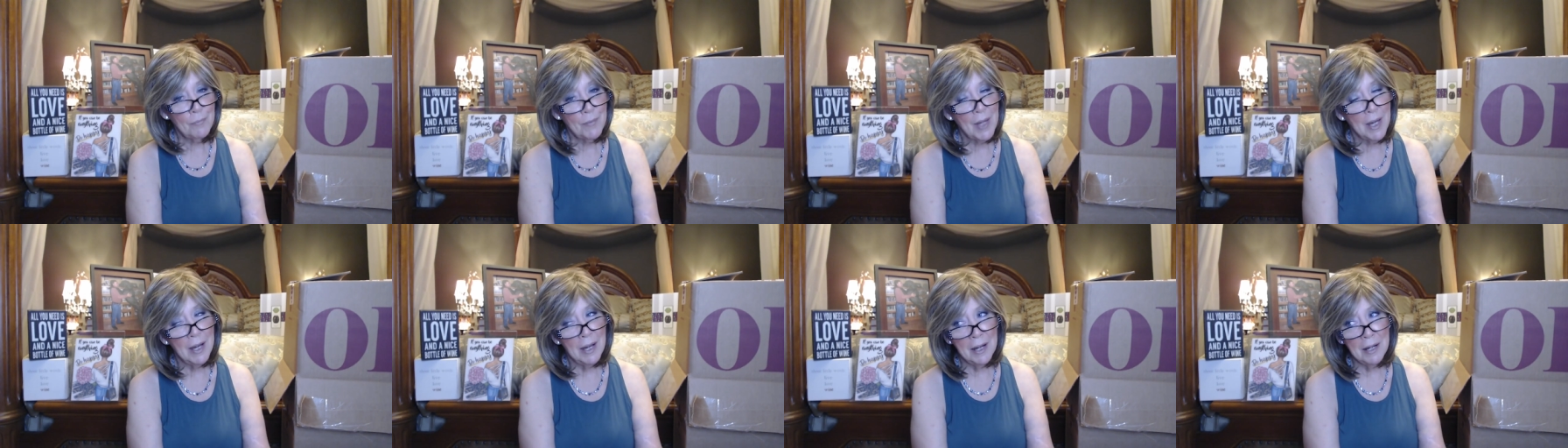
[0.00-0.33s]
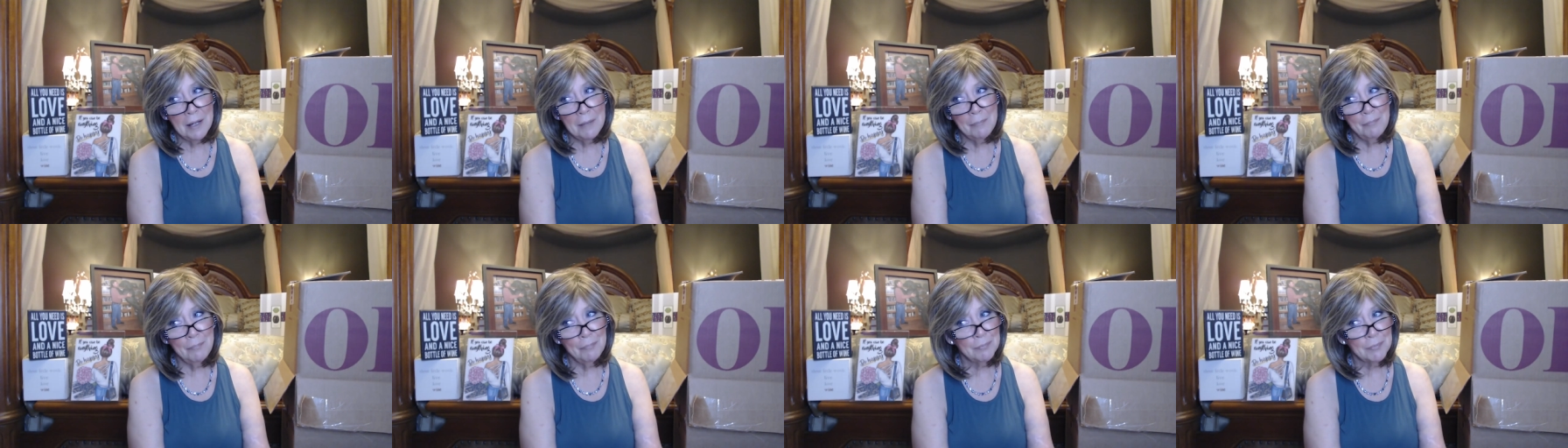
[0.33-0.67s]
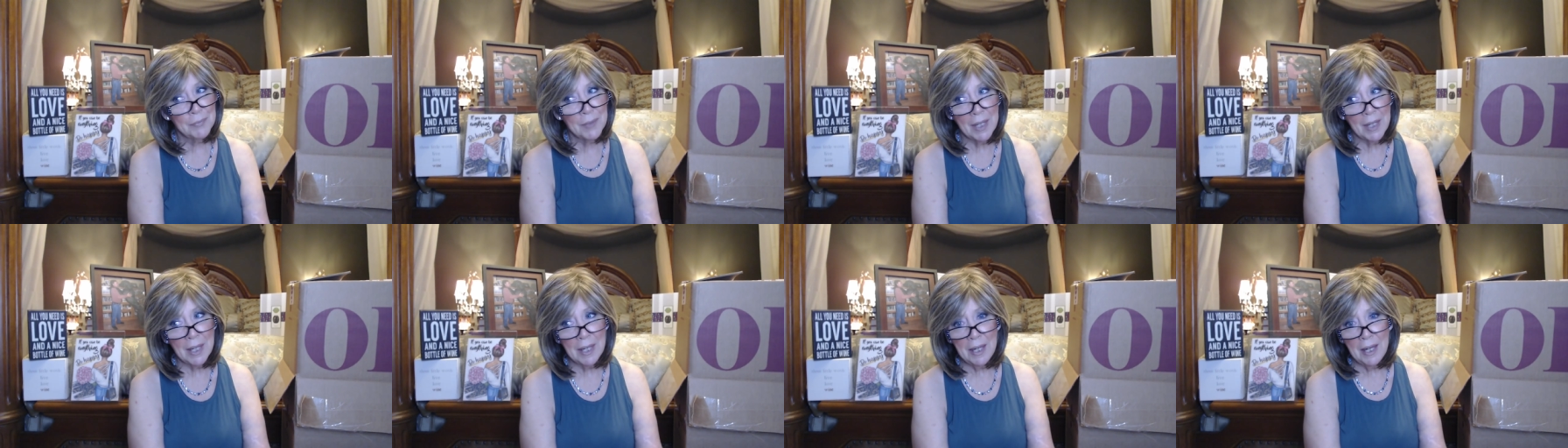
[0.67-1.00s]
Um,
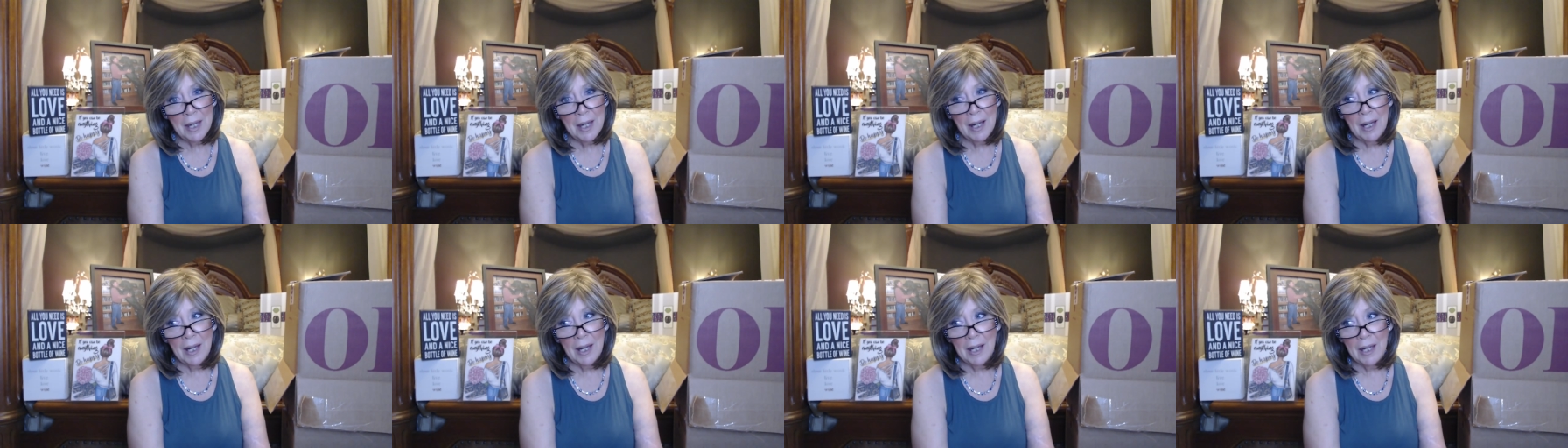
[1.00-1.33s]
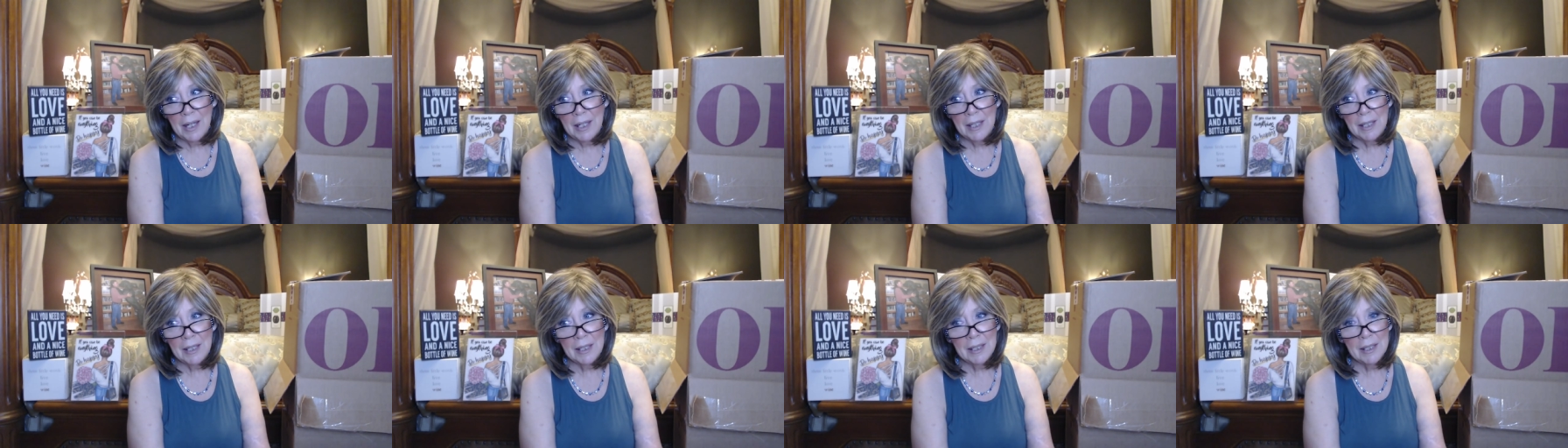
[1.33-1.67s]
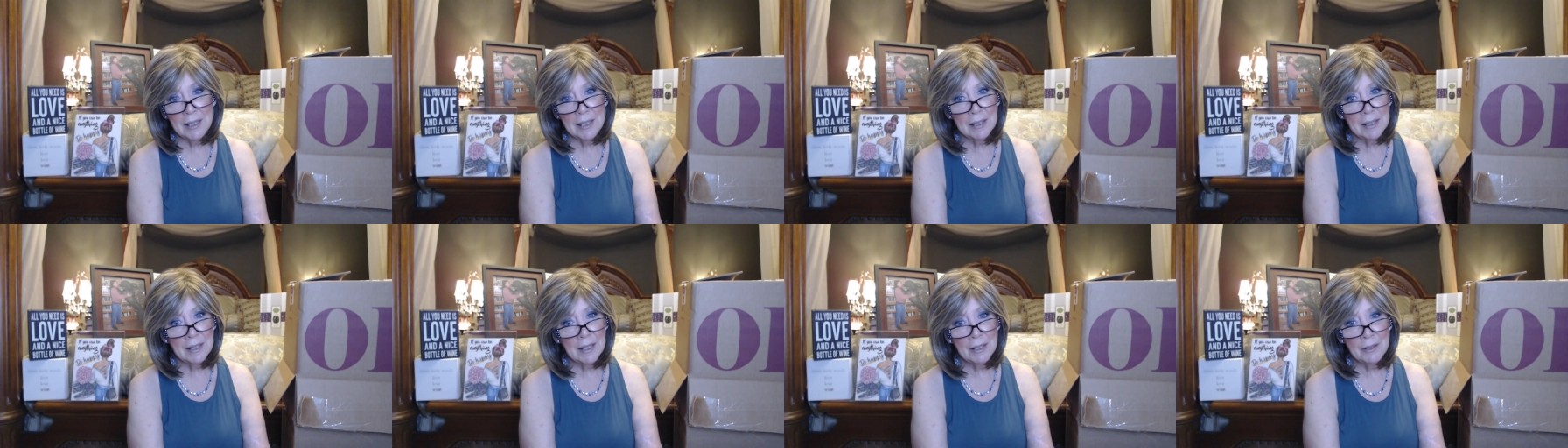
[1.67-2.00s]

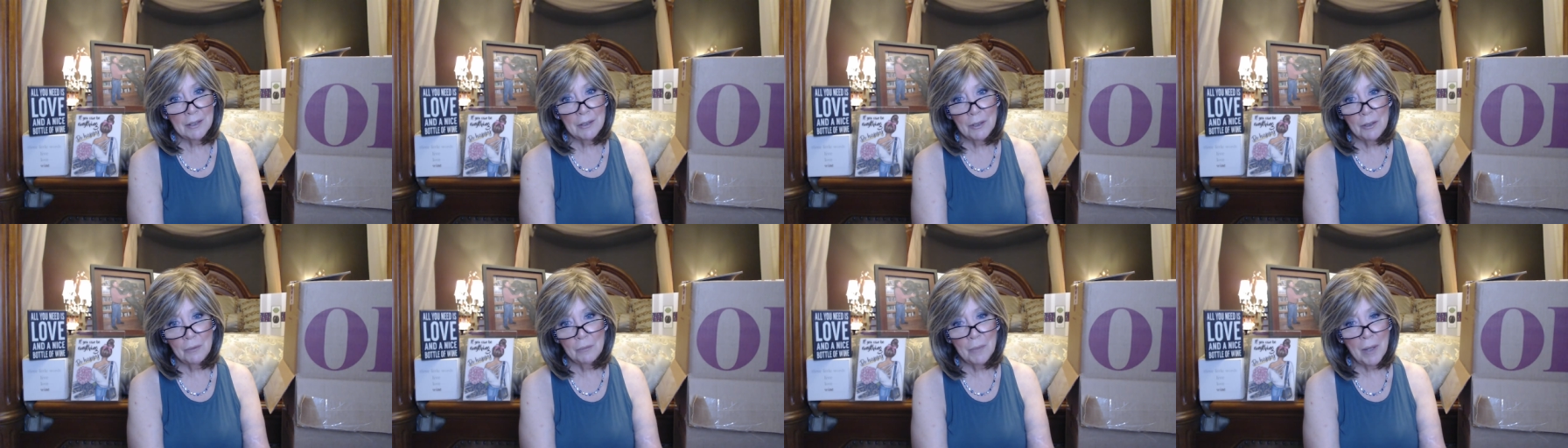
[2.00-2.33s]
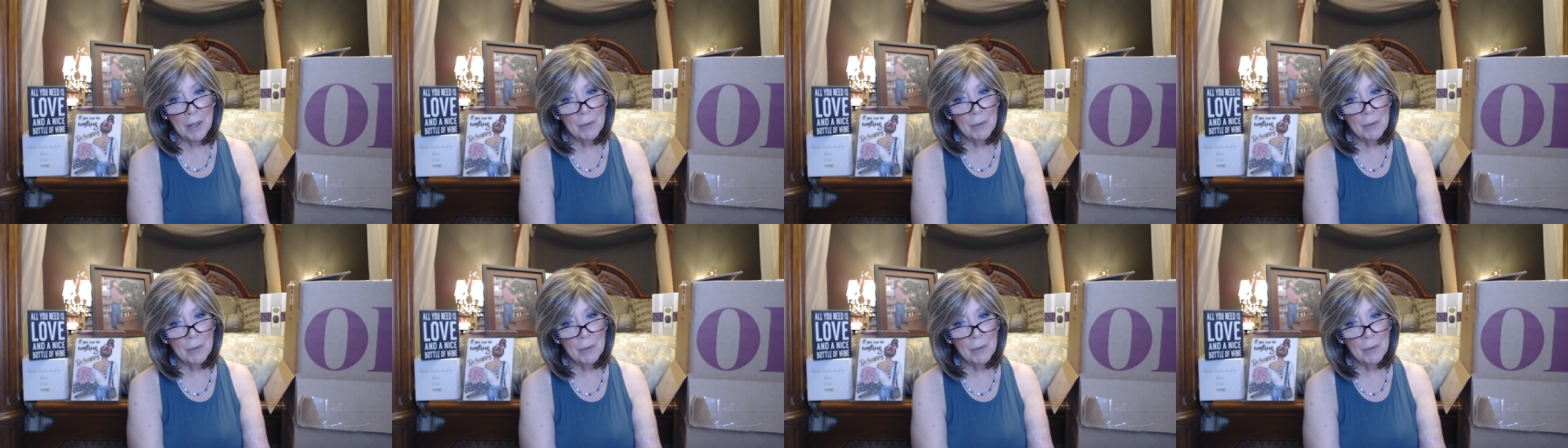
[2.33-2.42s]
I got home.